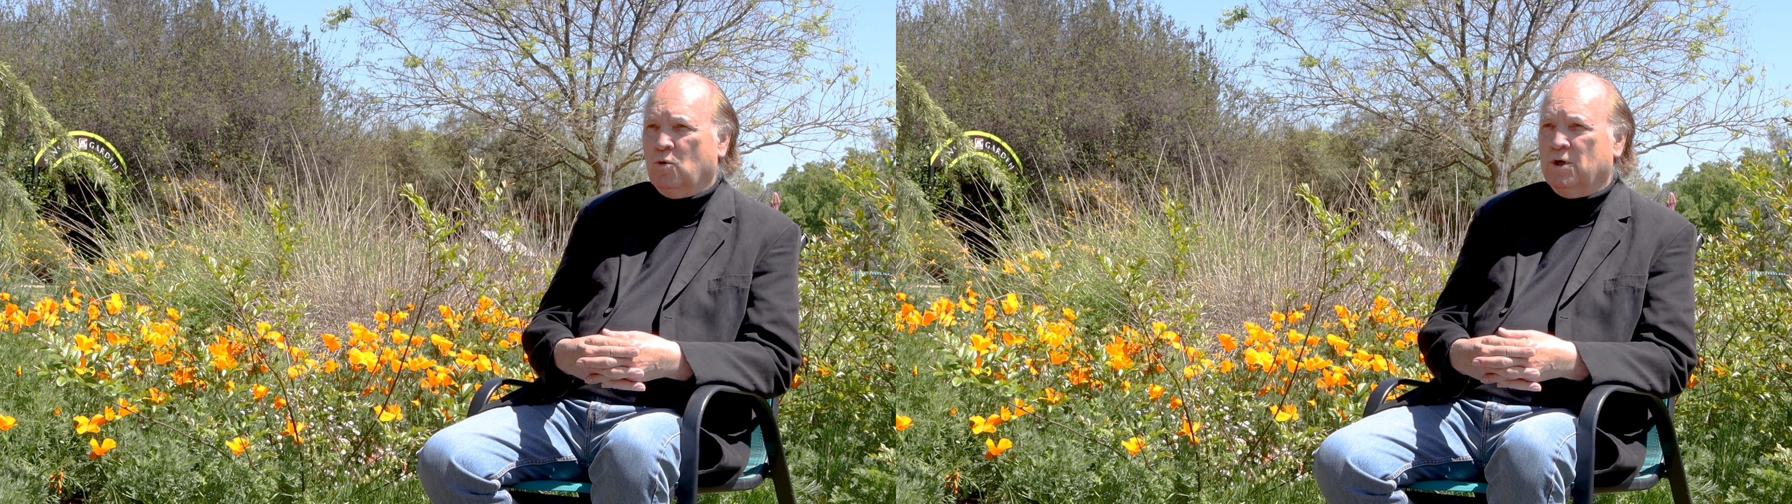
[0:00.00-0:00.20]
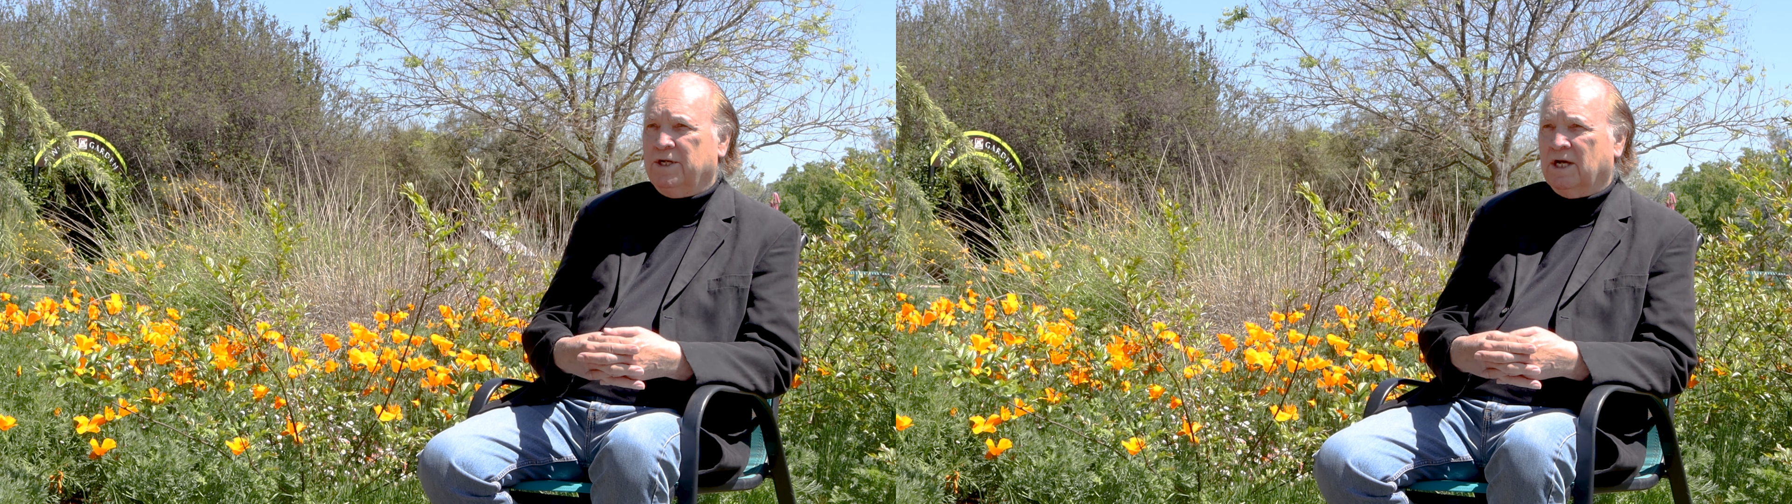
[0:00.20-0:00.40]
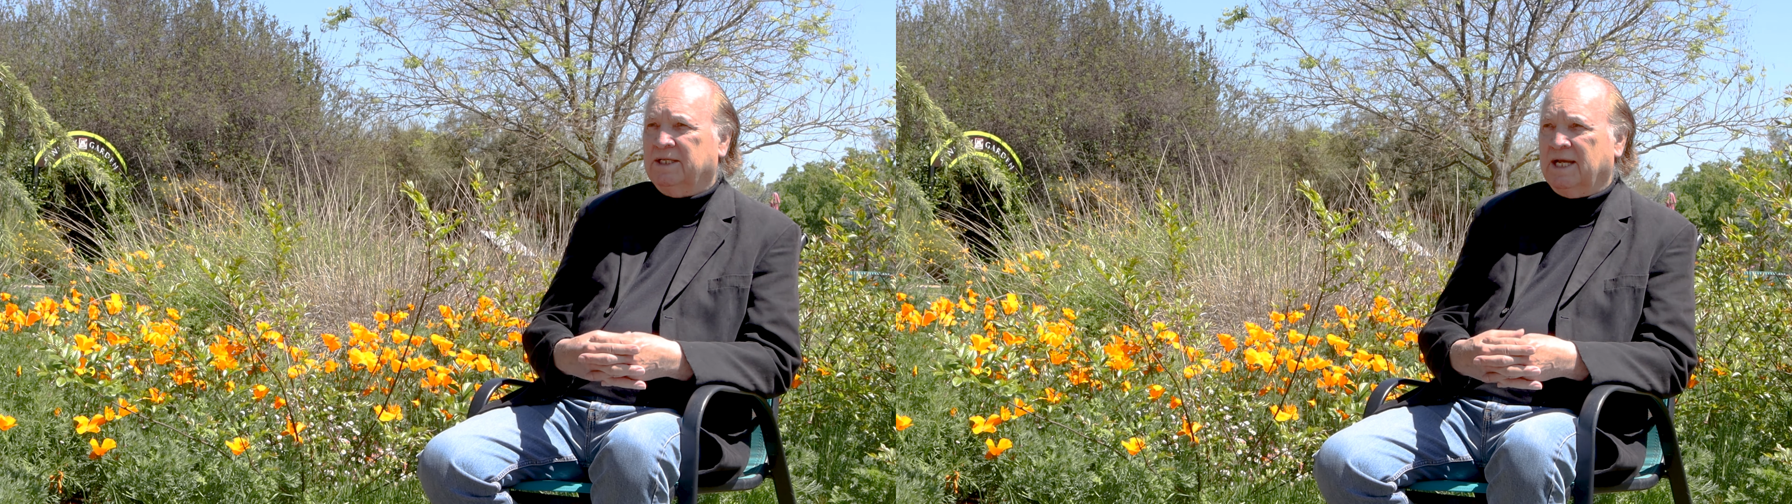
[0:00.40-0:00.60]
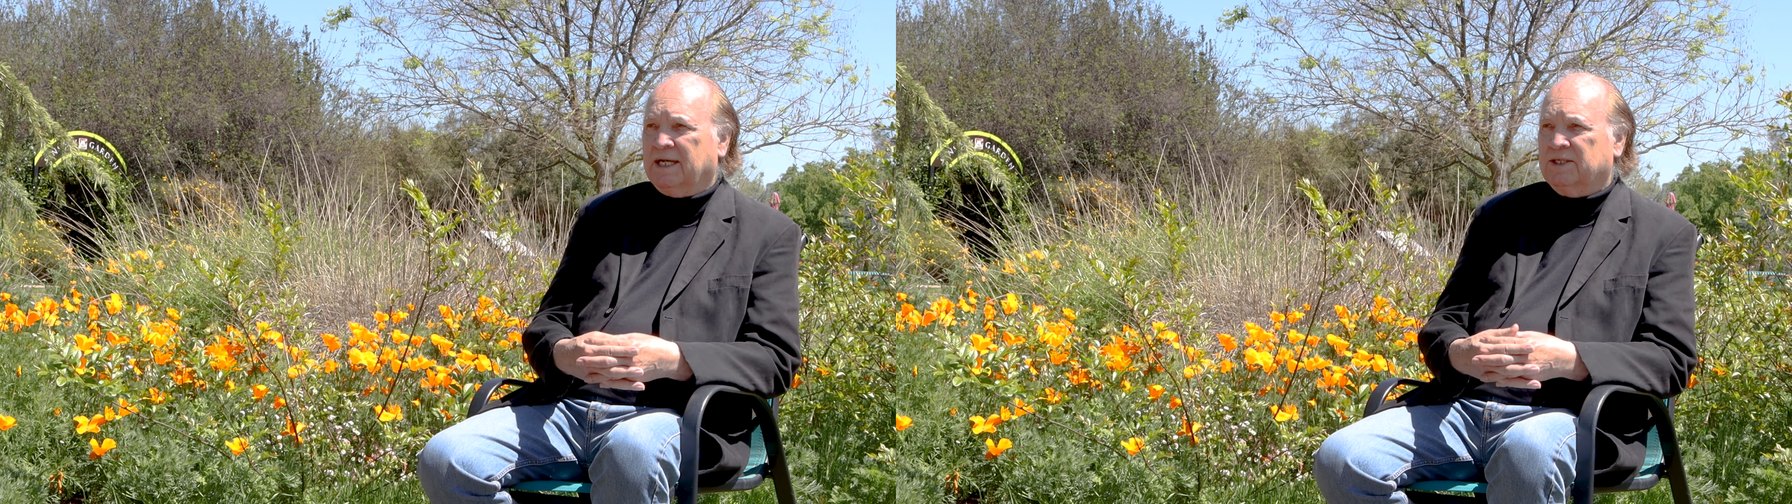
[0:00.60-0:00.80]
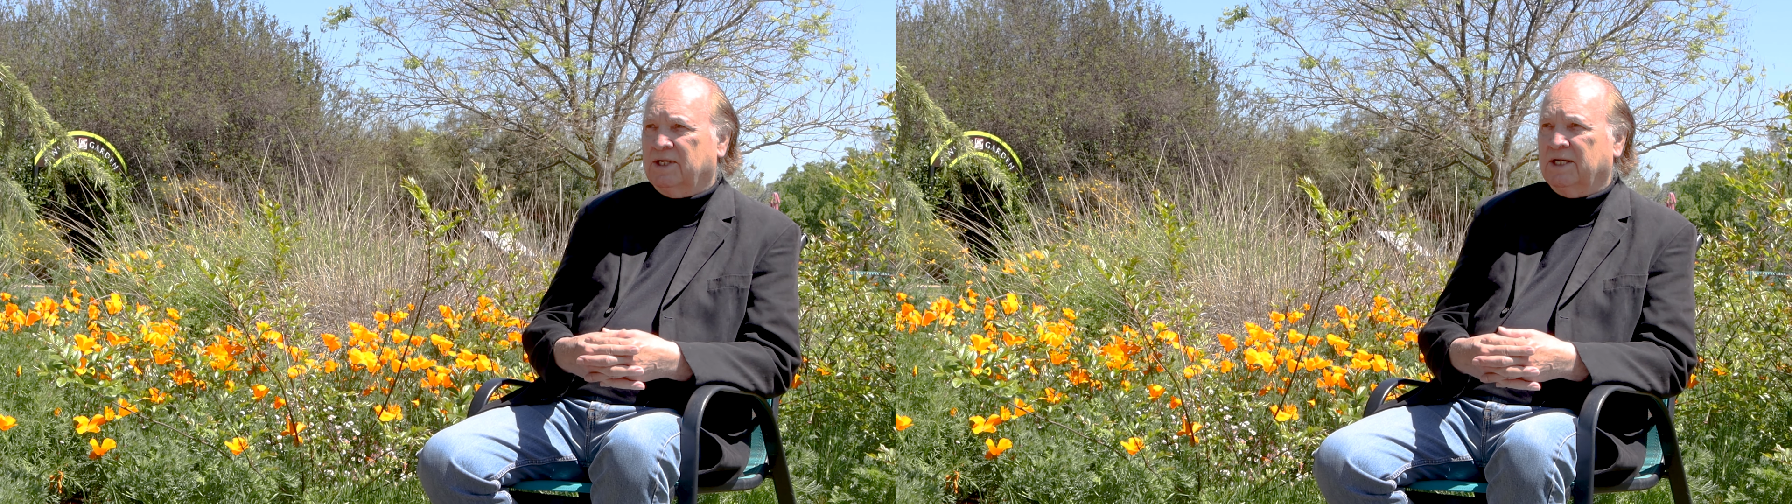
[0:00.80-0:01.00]
wood on the
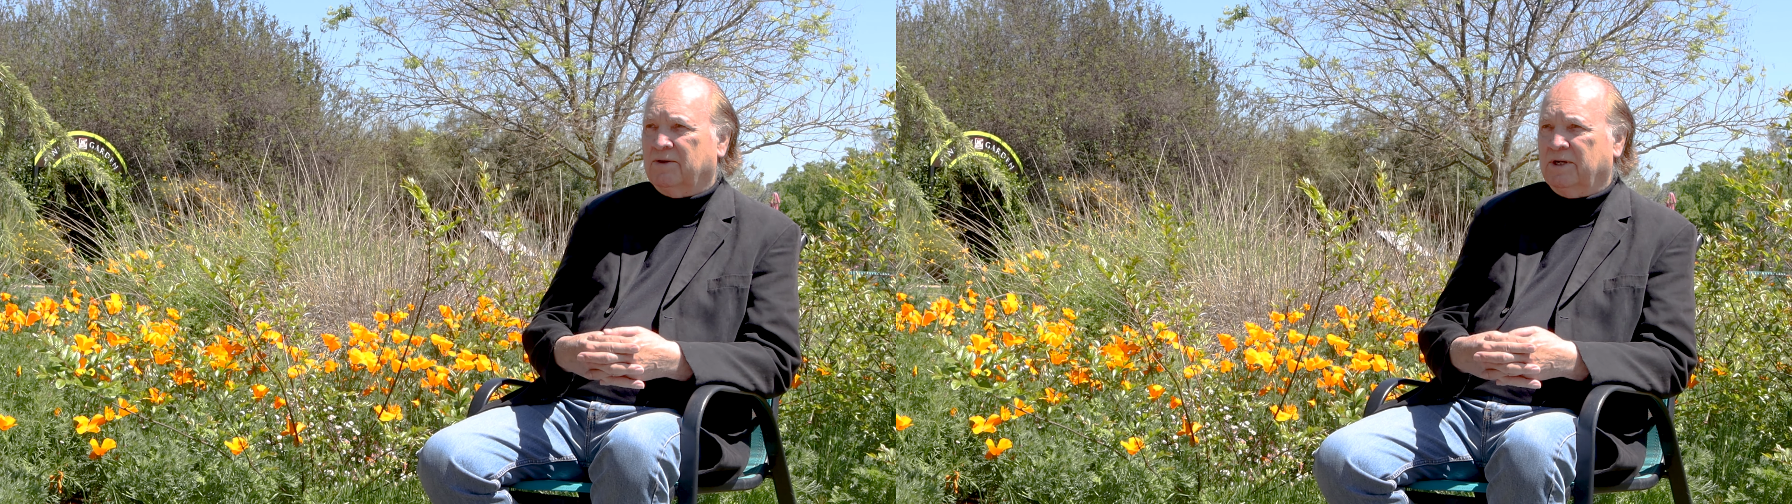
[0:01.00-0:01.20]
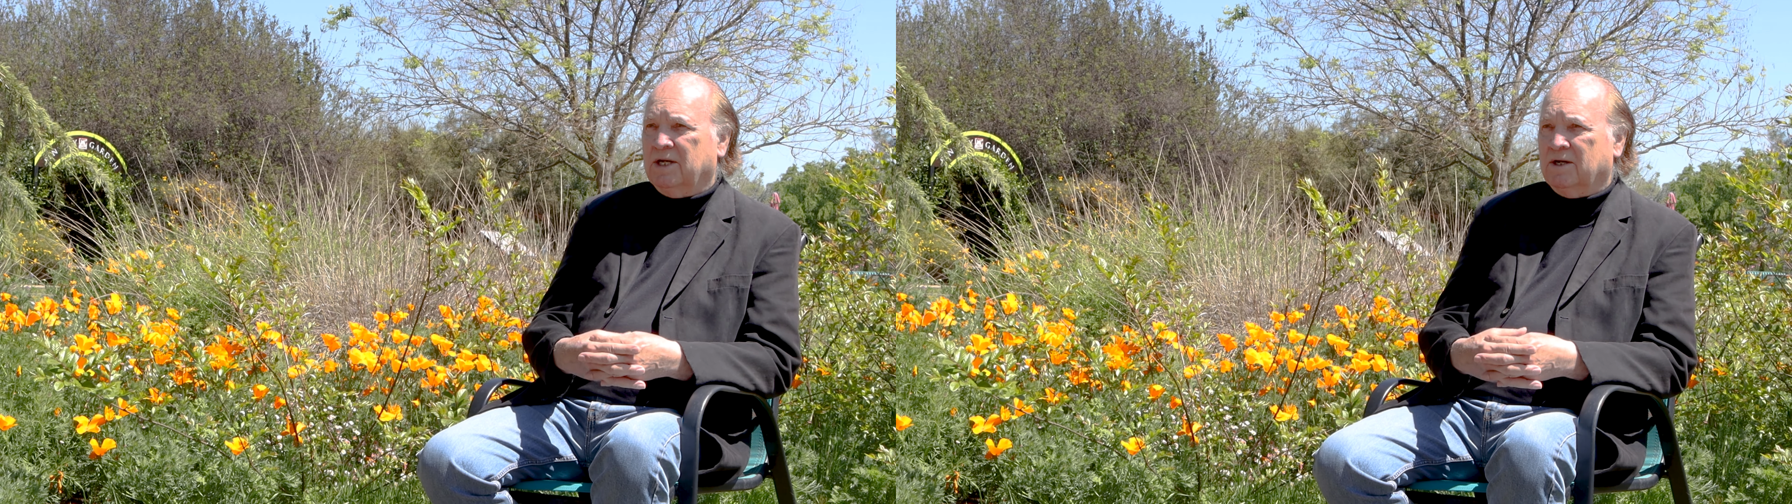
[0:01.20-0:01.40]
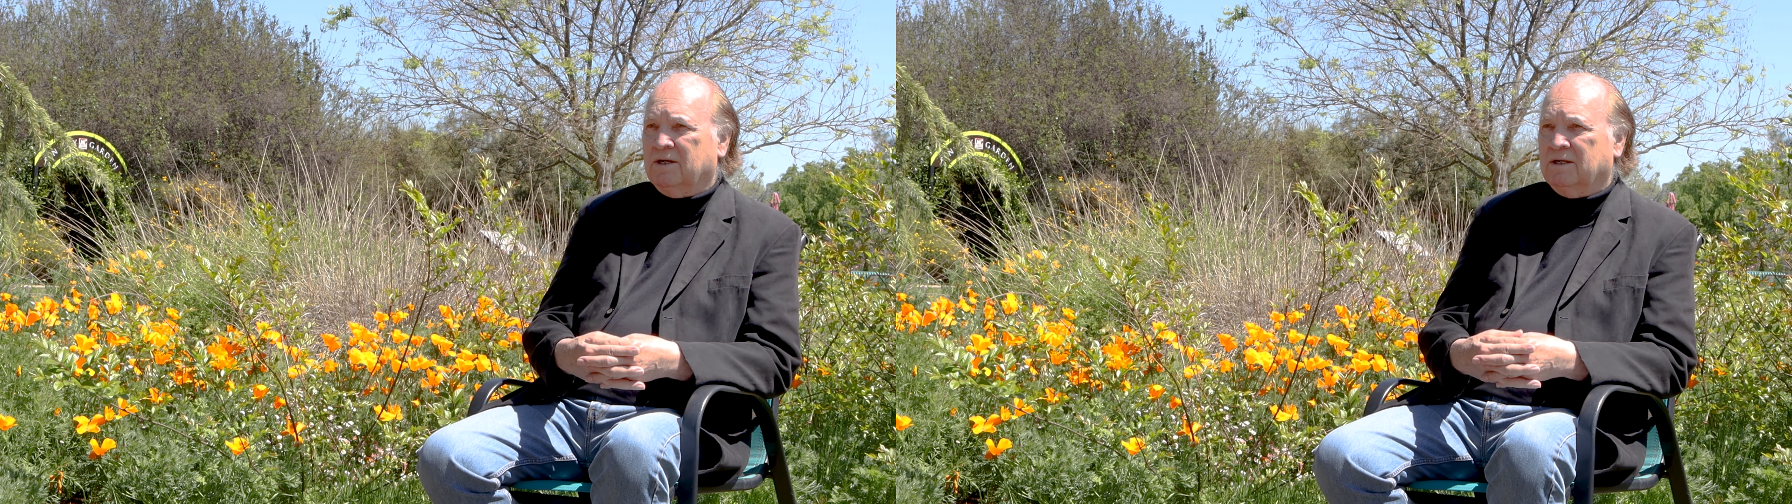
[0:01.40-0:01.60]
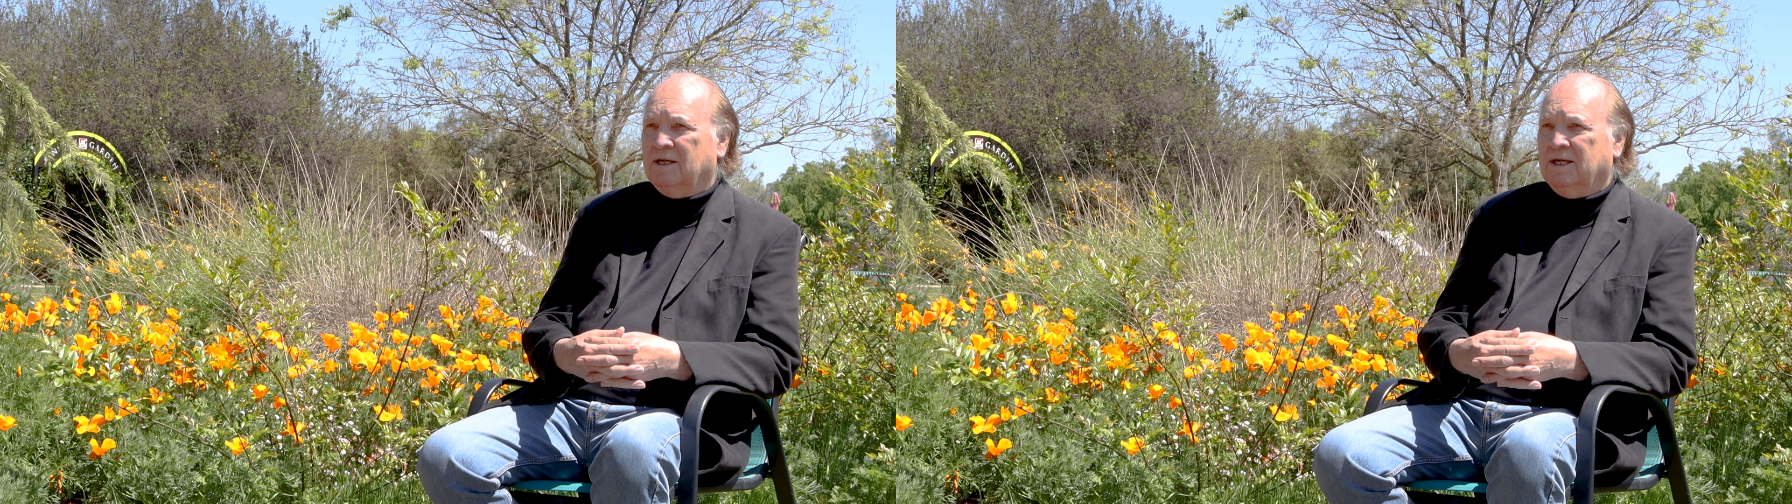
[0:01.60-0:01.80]
exterior,